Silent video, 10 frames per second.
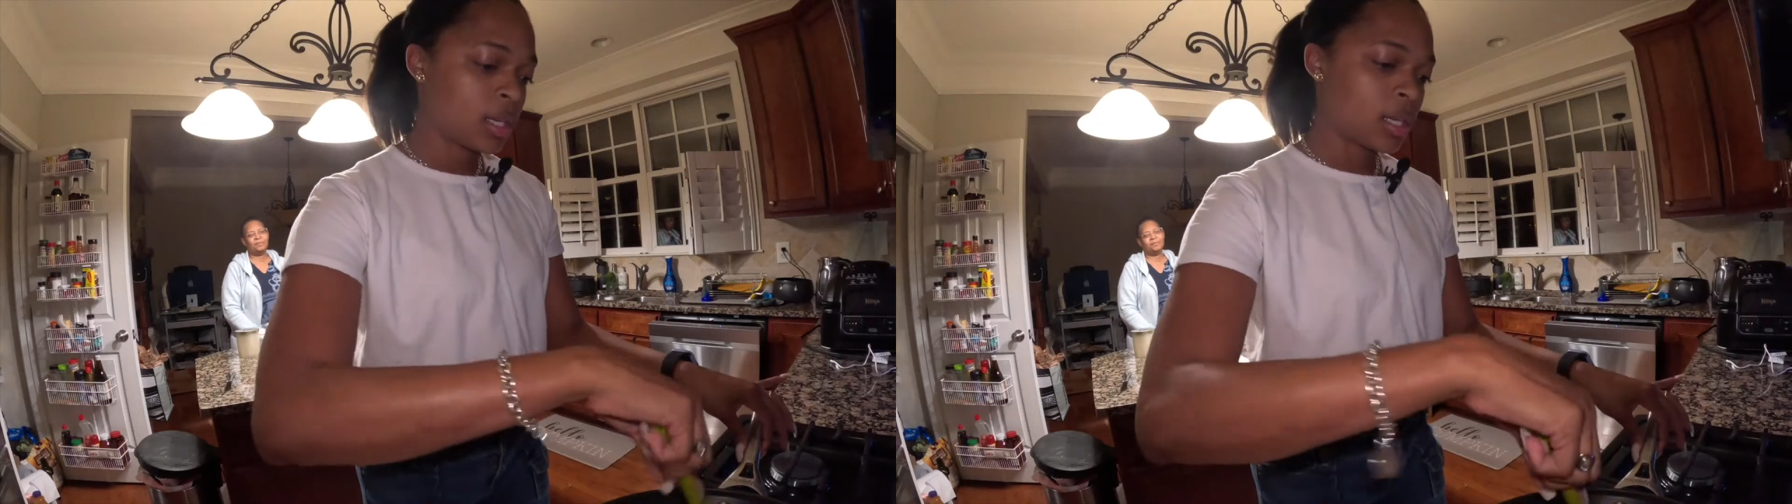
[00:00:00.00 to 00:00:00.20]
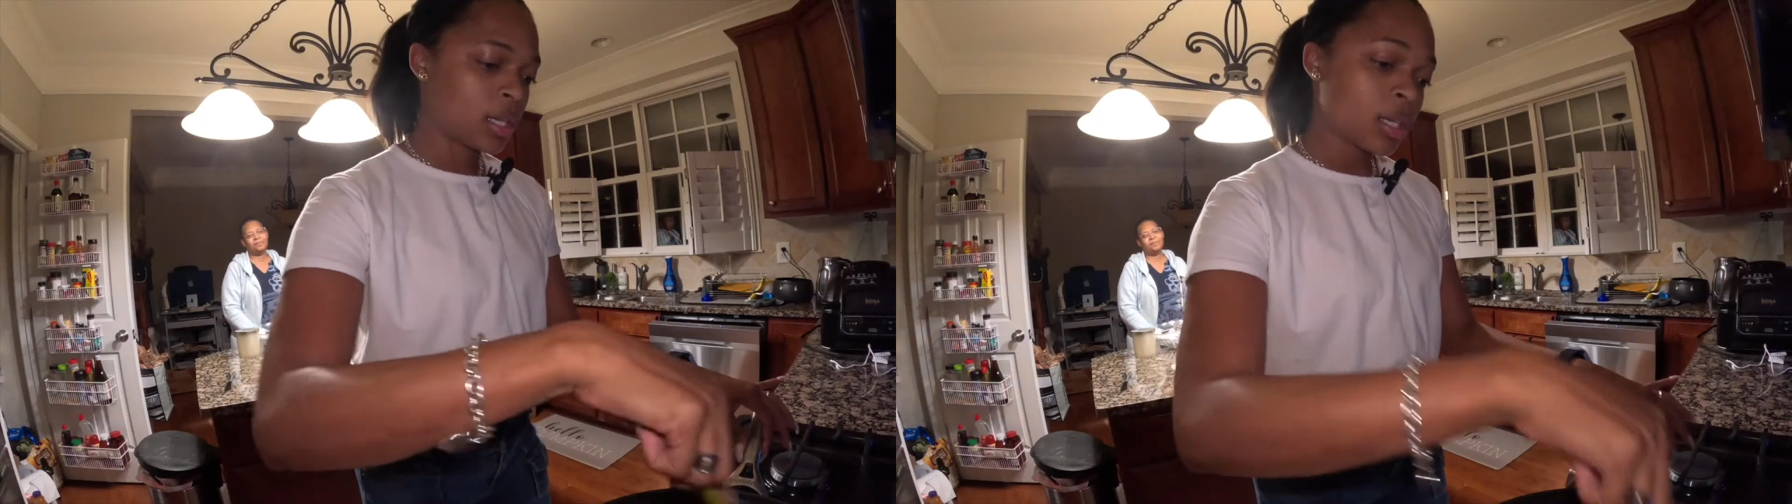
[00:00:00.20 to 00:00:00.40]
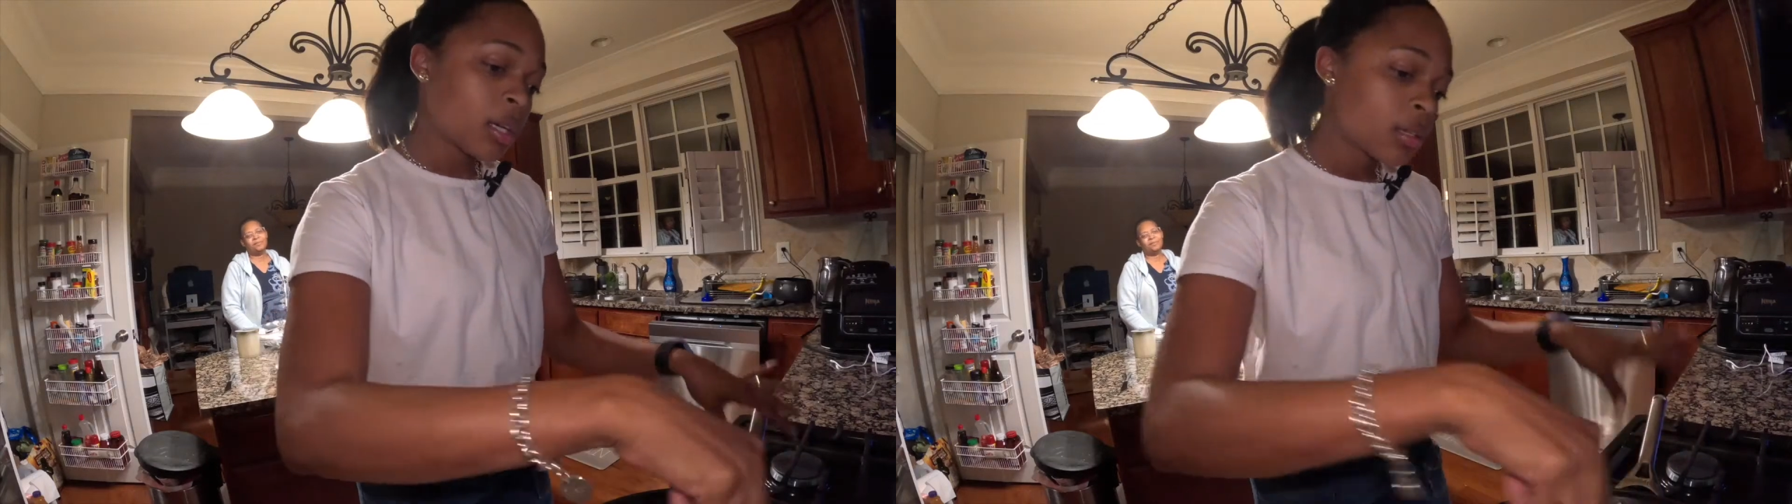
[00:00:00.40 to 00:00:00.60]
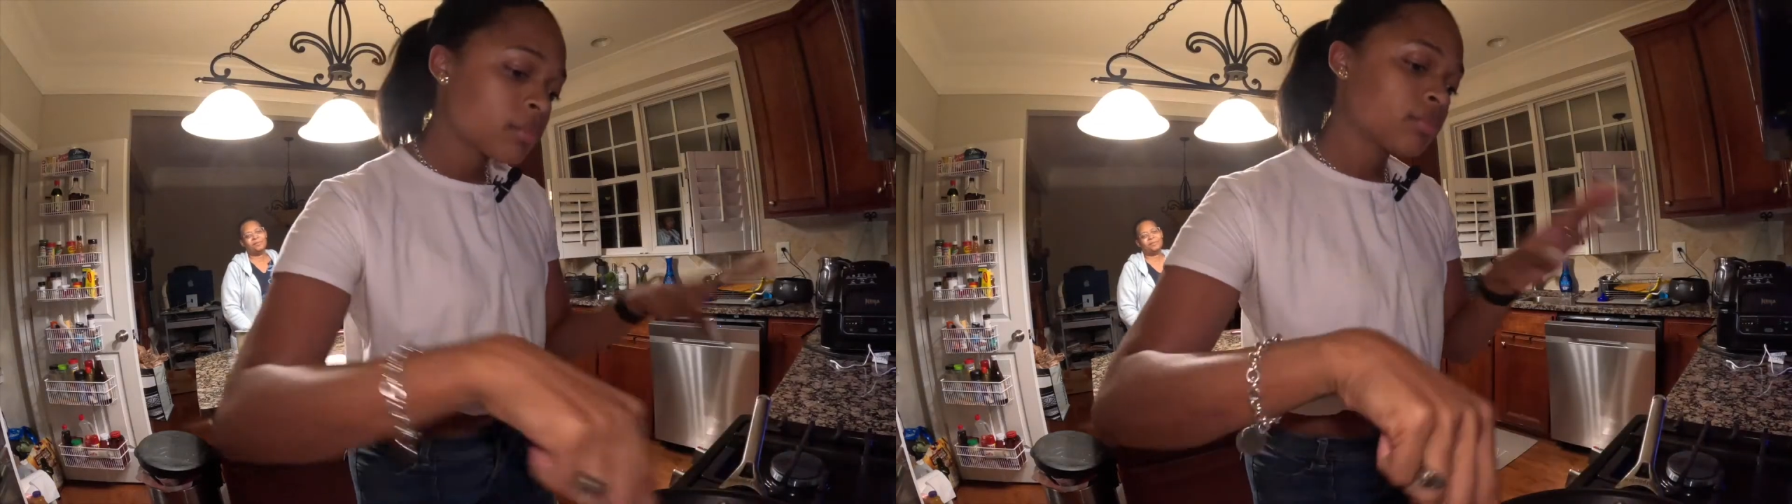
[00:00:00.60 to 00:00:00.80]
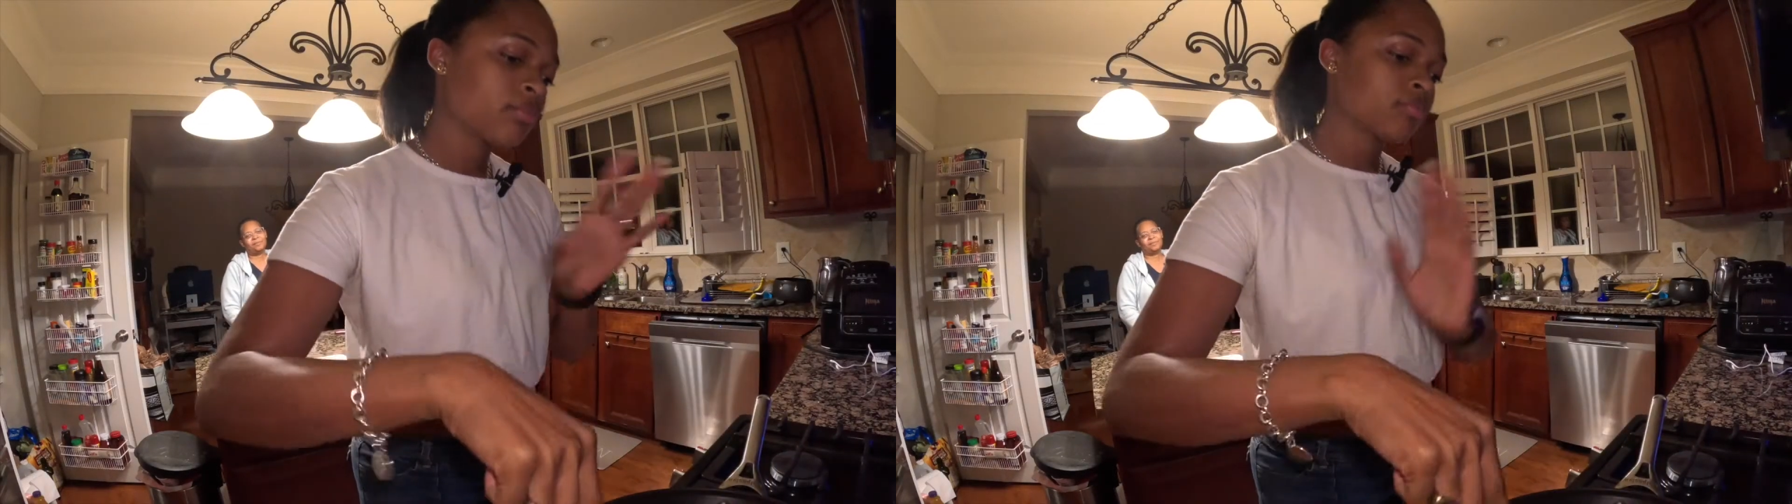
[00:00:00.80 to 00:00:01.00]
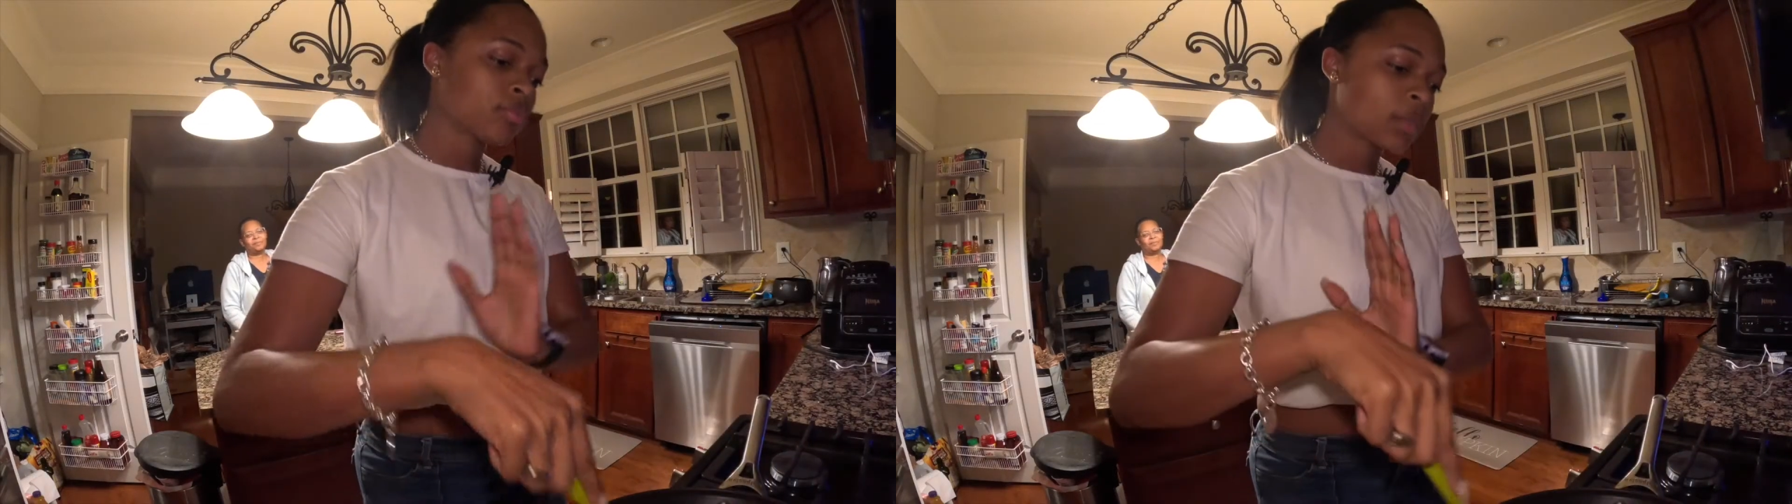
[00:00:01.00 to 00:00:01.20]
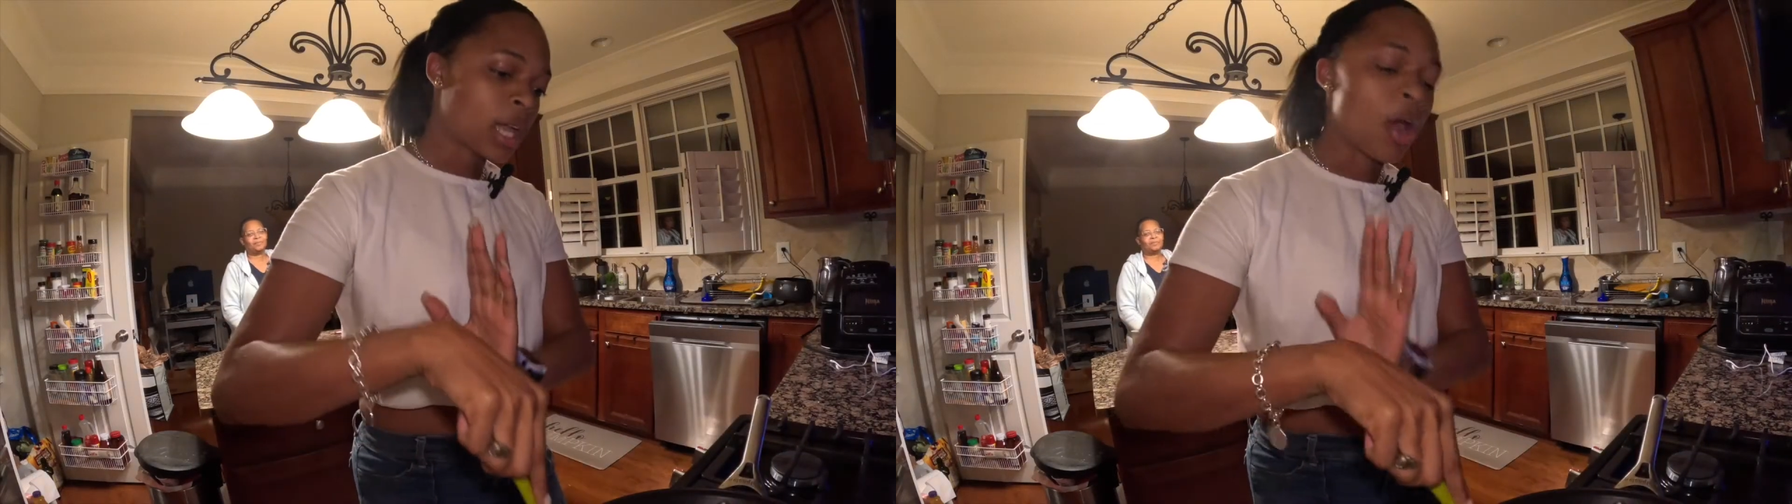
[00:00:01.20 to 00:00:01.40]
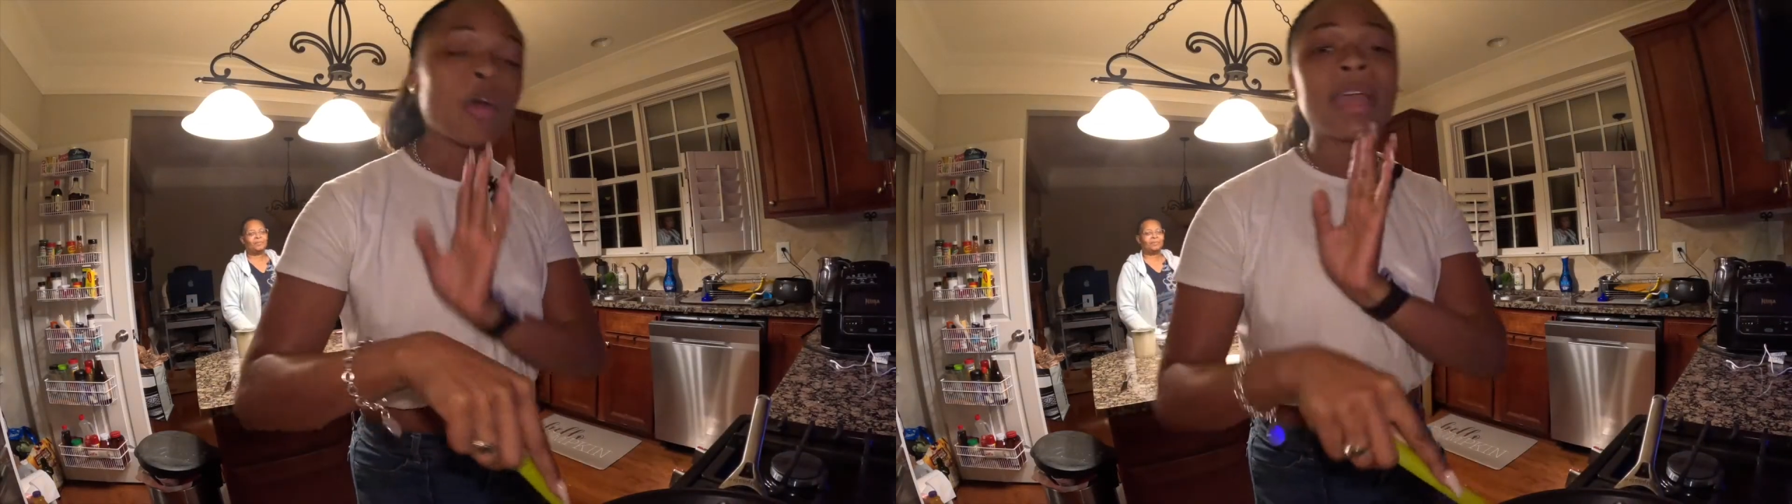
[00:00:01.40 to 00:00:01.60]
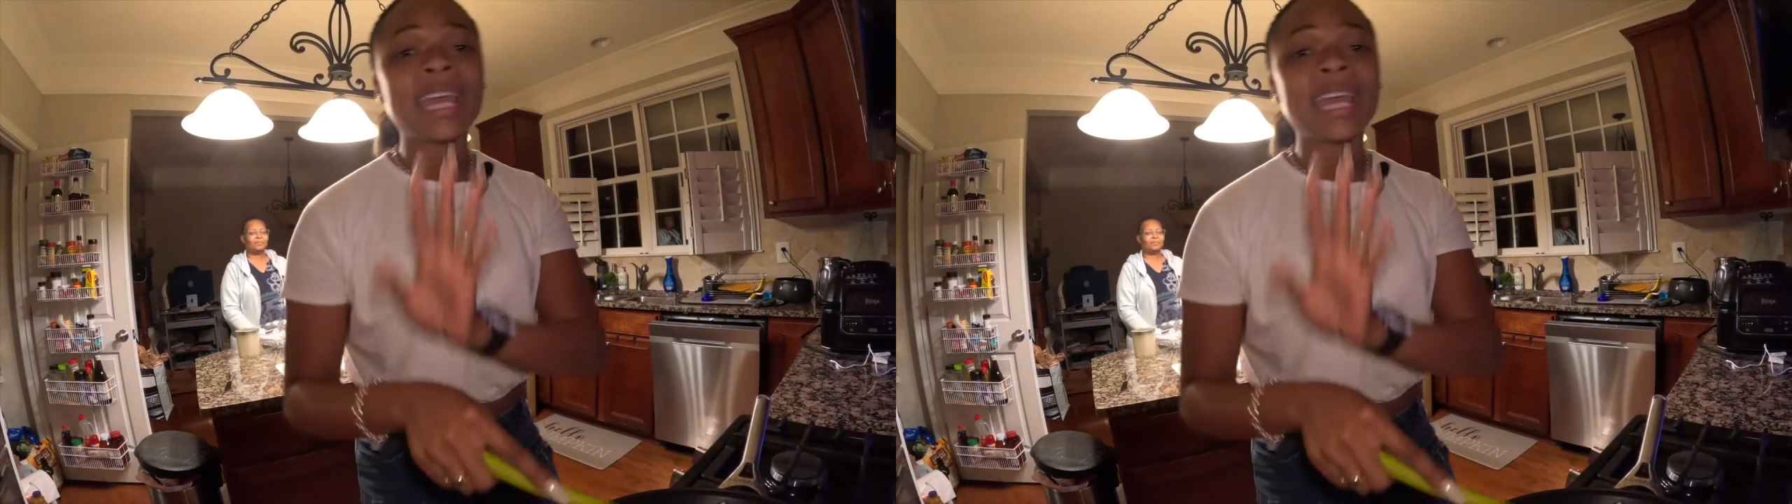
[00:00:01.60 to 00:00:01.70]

Yup. Oh,